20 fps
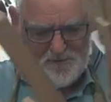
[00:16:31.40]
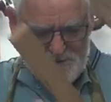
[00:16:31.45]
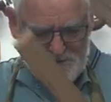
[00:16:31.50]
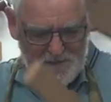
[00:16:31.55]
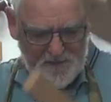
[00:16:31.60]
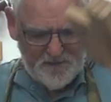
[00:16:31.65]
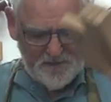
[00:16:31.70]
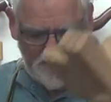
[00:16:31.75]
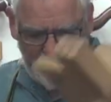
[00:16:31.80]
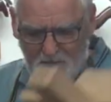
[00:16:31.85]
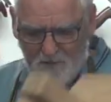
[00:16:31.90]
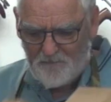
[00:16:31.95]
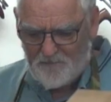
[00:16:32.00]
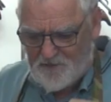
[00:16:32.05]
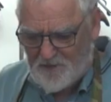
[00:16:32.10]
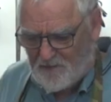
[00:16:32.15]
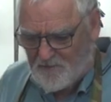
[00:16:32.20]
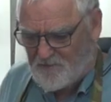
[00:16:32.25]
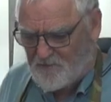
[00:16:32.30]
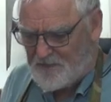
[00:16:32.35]
So
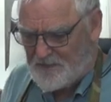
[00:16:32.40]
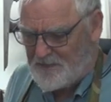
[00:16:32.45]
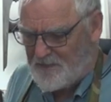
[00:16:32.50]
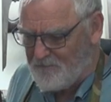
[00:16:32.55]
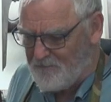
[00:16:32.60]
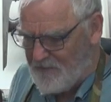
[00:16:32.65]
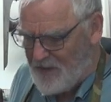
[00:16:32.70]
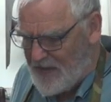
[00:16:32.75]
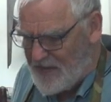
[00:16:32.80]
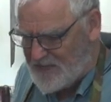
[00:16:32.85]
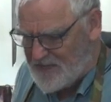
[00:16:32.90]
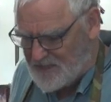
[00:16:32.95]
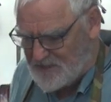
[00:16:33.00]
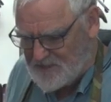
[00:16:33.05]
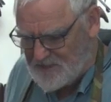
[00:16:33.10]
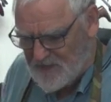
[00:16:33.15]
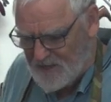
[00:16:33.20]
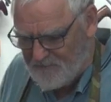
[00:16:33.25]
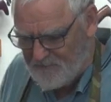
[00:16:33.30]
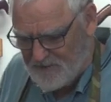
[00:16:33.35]
sometimes when you're making
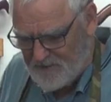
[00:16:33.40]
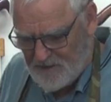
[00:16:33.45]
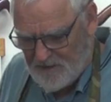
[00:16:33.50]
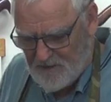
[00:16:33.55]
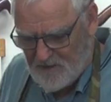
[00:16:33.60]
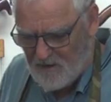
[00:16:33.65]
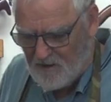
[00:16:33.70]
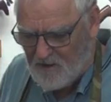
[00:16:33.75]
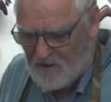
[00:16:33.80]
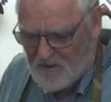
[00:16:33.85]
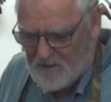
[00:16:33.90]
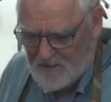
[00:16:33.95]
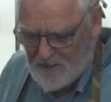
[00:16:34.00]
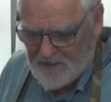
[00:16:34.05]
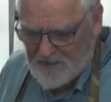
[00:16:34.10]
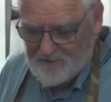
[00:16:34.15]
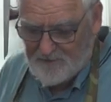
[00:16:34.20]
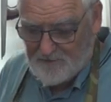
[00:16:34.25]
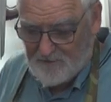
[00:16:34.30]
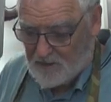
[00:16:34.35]
something, you are,
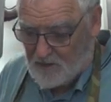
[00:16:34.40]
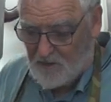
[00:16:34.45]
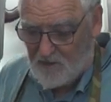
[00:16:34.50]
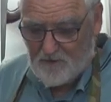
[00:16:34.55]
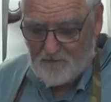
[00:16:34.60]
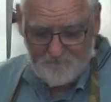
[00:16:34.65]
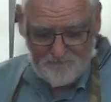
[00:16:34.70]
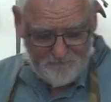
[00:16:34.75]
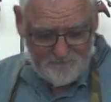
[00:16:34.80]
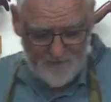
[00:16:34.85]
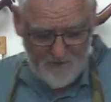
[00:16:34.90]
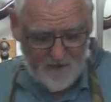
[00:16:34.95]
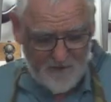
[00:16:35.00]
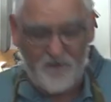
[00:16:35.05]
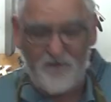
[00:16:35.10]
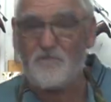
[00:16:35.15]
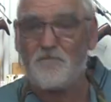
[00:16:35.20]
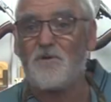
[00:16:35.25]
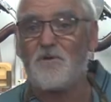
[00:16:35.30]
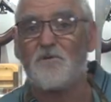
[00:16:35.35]
and look, I
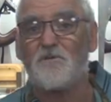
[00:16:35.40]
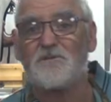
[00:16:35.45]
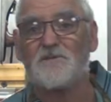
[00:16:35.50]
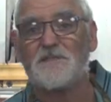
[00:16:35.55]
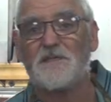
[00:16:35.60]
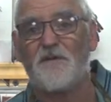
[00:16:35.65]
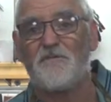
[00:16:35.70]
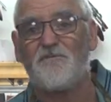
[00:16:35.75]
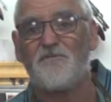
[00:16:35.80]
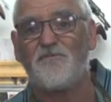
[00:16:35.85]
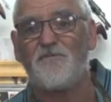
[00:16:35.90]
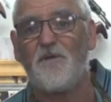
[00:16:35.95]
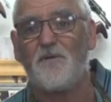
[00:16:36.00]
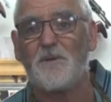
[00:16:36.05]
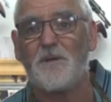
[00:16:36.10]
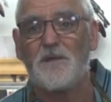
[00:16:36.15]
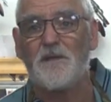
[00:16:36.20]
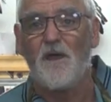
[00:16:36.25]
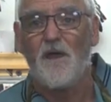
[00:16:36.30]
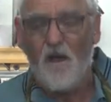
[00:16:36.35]
think we all suffer from
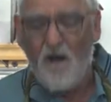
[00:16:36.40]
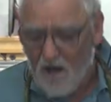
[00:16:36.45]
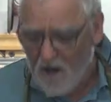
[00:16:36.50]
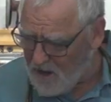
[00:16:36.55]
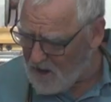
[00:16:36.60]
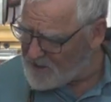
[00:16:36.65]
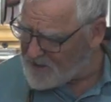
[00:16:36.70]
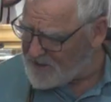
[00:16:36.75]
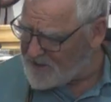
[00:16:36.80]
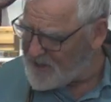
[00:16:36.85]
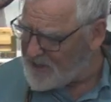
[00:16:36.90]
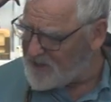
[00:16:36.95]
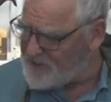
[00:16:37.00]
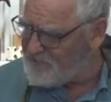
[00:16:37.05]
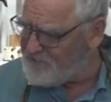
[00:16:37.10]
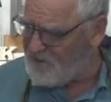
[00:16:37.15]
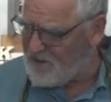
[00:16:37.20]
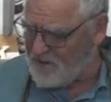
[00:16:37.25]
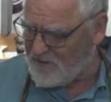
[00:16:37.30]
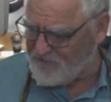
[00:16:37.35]
it. Oh, I've got to get it
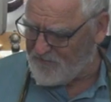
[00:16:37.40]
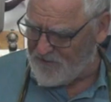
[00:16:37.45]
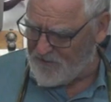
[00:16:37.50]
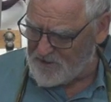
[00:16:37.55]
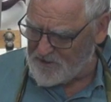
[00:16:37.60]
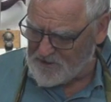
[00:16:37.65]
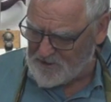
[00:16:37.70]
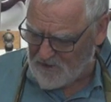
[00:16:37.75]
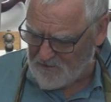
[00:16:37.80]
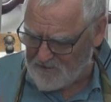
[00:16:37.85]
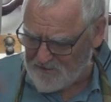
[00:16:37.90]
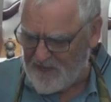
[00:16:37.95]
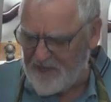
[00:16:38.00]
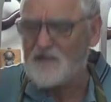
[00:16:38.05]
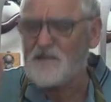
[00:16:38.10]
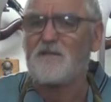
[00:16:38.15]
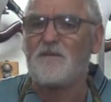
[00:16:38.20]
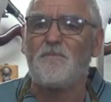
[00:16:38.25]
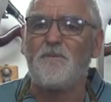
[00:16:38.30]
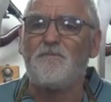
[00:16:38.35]
right the first time. It
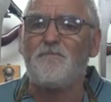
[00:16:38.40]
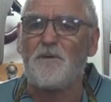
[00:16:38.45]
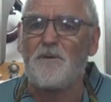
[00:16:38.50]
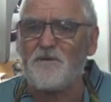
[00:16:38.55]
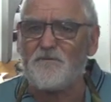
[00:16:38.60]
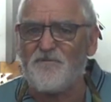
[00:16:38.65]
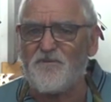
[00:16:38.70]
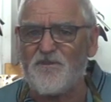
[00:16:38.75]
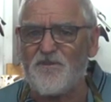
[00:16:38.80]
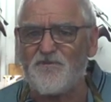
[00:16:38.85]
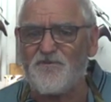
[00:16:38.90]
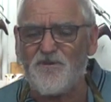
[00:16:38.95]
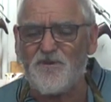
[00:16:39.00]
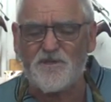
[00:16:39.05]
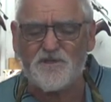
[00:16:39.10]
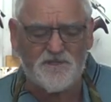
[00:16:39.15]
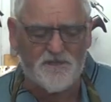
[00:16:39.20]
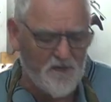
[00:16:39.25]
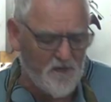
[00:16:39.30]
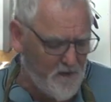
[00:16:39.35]
has to be perfect the
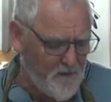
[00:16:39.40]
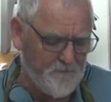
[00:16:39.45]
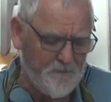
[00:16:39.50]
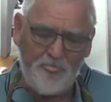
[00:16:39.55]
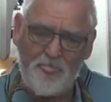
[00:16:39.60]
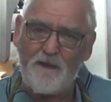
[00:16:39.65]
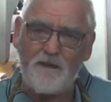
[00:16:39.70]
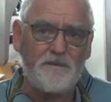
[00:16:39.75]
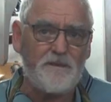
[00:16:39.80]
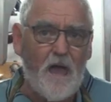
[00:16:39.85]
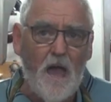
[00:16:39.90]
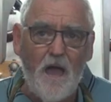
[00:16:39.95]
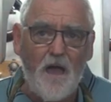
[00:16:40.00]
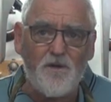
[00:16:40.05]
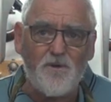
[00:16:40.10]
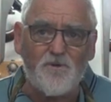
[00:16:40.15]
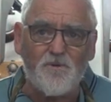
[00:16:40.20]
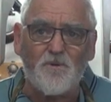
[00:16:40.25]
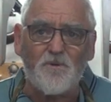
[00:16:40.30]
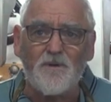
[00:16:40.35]
first time.
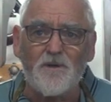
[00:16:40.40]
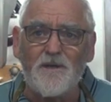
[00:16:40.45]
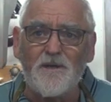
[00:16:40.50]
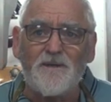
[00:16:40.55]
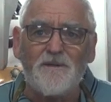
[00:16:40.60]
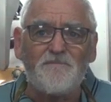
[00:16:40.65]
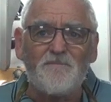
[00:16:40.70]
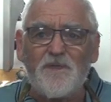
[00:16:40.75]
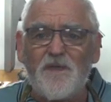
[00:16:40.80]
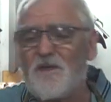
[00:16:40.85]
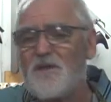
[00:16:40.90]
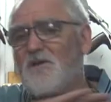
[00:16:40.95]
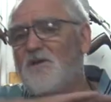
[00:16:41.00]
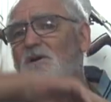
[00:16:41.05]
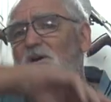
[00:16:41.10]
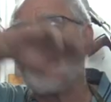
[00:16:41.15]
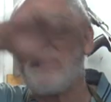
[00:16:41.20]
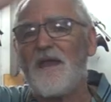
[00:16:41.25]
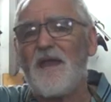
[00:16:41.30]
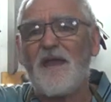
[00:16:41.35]
No, you've
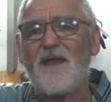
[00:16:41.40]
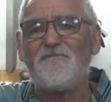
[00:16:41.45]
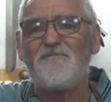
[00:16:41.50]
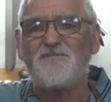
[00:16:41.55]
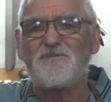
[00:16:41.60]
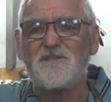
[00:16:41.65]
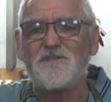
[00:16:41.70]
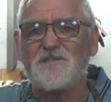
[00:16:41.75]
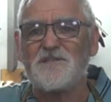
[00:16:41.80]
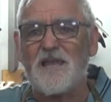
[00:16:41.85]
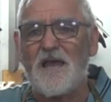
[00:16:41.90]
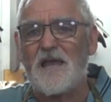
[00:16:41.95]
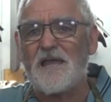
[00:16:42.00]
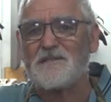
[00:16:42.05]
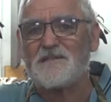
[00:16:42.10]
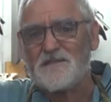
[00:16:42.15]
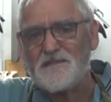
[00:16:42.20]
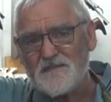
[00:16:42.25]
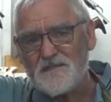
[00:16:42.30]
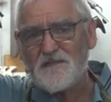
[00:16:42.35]
got to have
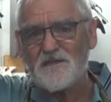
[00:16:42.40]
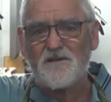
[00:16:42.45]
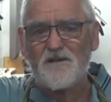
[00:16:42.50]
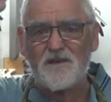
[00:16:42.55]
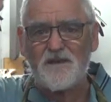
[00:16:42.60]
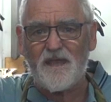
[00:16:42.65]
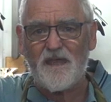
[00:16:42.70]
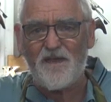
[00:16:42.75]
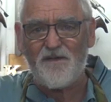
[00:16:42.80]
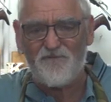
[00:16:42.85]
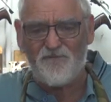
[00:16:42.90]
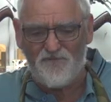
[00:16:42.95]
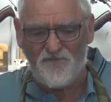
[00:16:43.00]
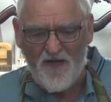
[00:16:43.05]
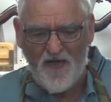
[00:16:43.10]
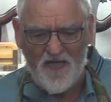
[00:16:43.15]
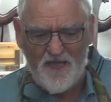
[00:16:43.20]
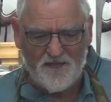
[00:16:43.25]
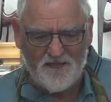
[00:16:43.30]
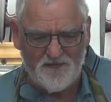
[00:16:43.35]
disasters. You've got to have
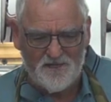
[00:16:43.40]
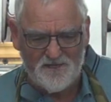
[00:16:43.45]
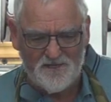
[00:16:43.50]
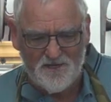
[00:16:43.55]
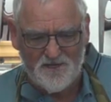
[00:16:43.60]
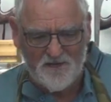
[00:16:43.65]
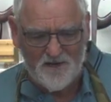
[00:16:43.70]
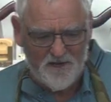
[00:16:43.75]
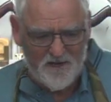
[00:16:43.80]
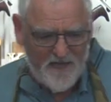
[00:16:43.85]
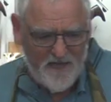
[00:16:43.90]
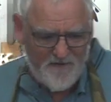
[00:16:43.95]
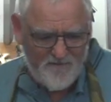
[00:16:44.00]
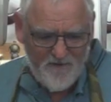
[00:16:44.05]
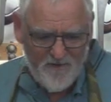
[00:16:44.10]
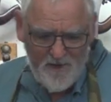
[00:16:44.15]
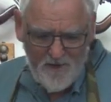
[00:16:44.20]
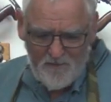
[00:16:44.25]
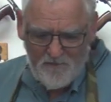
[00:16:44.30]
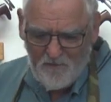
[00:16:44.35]
failures. You've got to
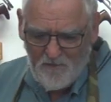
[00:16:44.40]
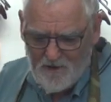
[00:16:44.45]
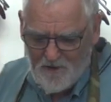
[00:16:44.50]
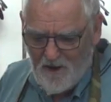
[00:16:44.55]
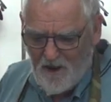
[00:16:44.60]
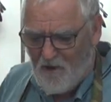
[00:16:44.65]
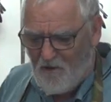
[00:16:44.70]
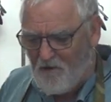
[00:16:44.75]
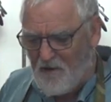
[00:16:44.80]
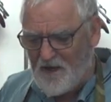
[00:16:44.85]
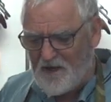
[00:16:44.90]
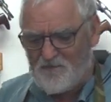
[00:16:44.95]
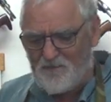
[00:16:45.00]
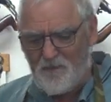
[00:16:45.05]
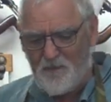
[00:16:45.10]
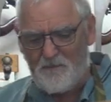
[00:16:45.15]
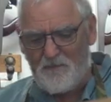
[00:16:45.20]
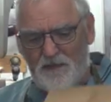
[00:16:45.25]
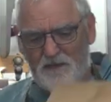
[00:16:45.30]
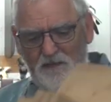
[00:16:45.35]
have, what did I waste
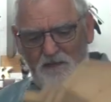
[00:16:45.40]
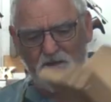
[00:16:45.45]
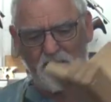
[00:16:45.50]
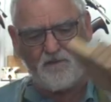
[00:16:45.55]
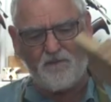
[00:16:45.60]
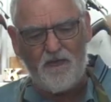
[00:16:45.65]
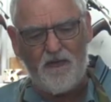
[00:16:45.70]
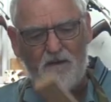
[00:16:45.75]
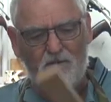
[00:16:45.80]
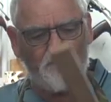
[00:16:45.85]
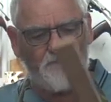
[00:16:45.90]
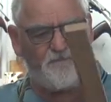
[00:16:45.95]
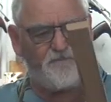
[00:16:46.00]
my money on that